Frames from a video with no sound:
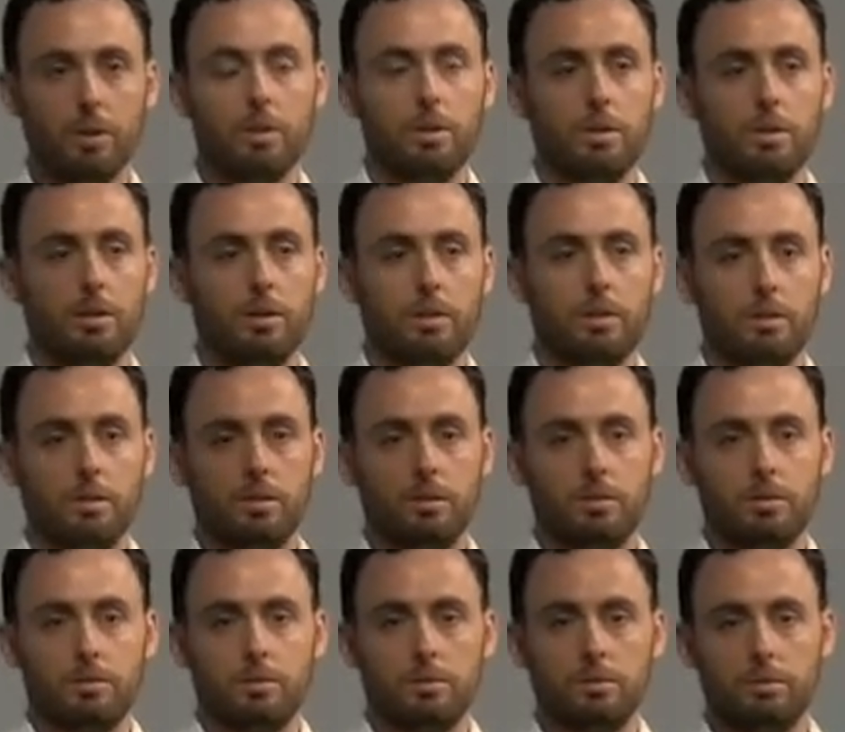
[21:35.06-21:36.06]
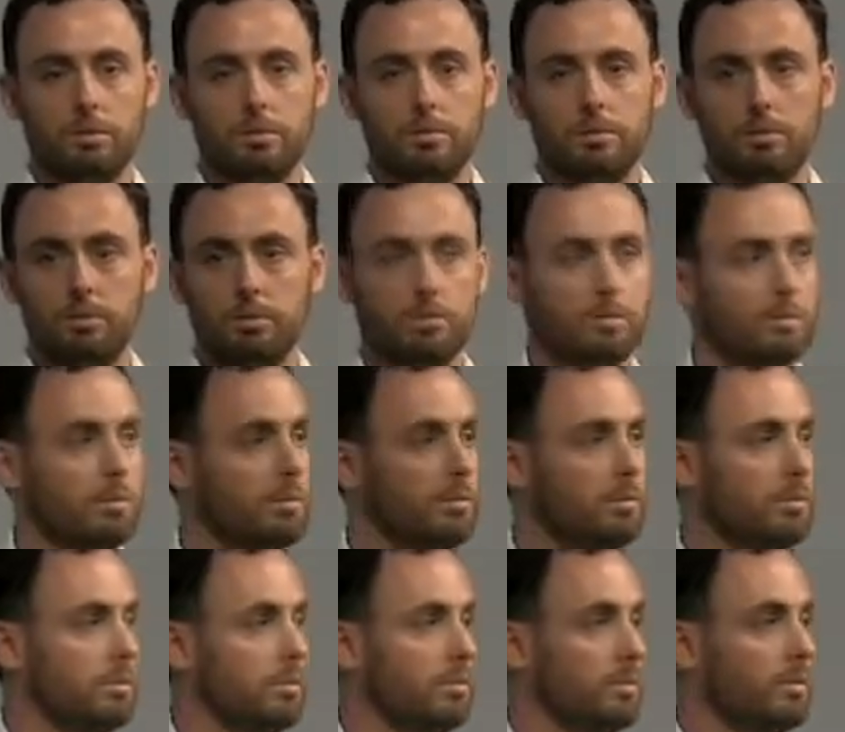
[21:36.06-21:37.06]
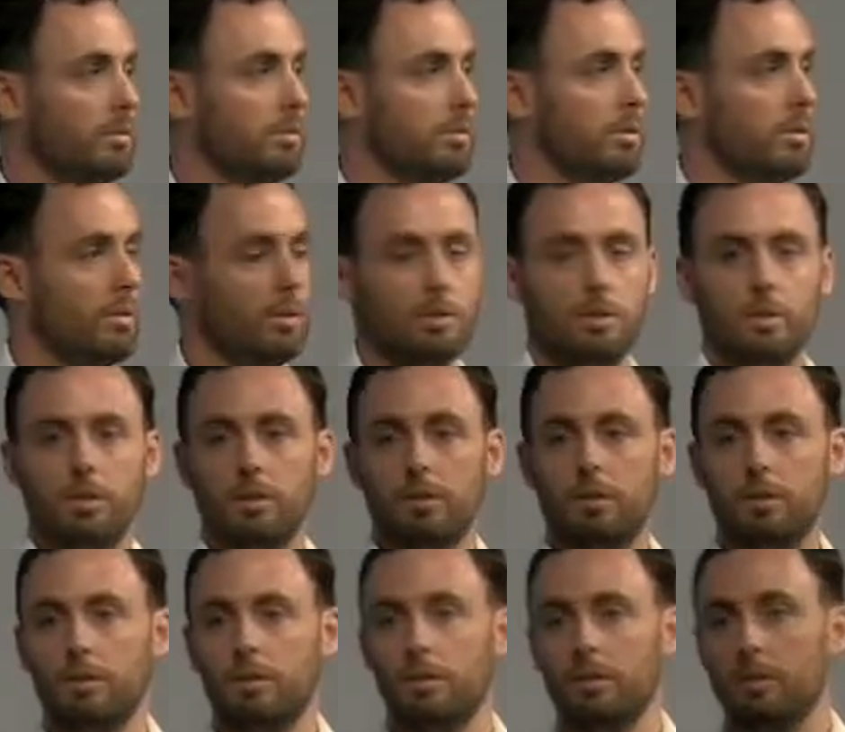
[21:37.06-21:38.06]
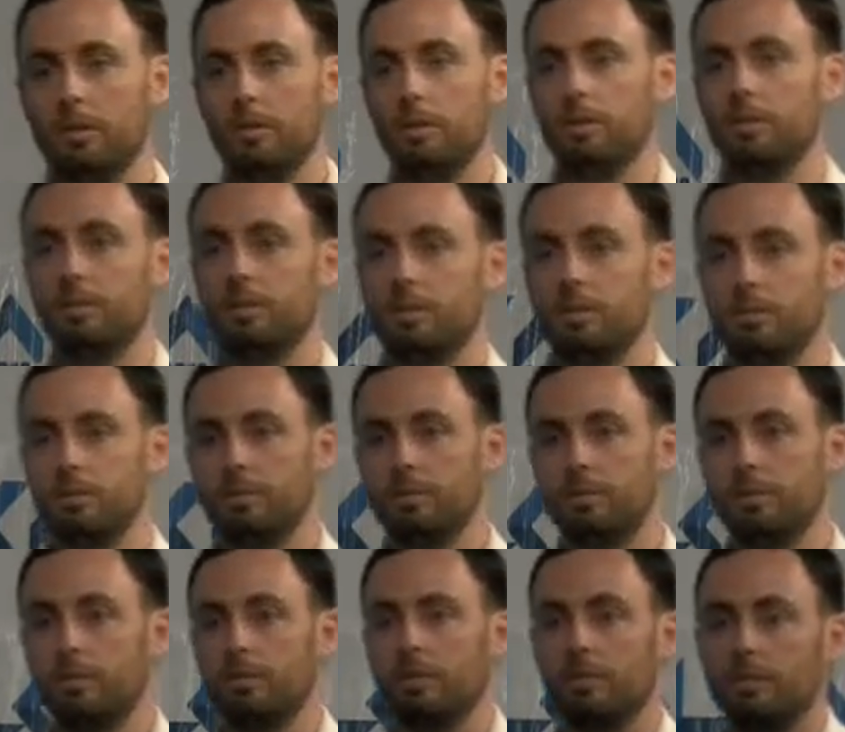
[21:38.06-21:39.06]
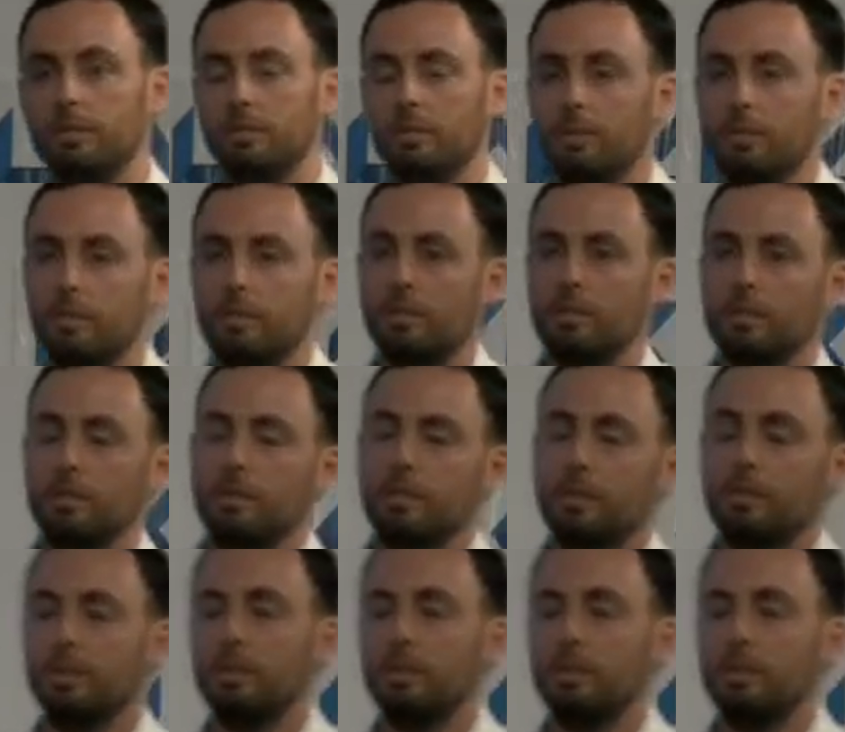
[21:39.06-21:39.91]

[no speech]